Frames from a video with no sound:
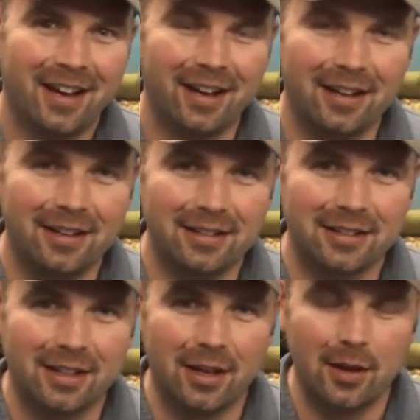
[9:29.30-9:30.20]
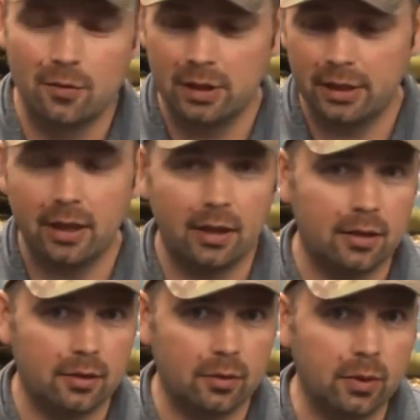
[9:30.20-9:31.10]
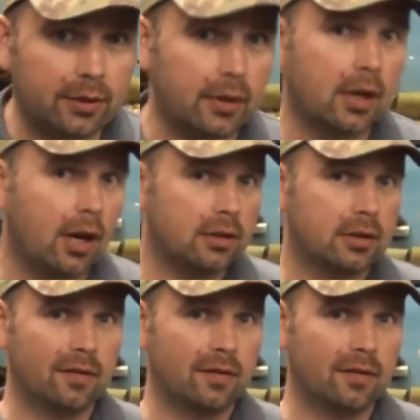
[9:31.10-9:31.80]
And really, with regard to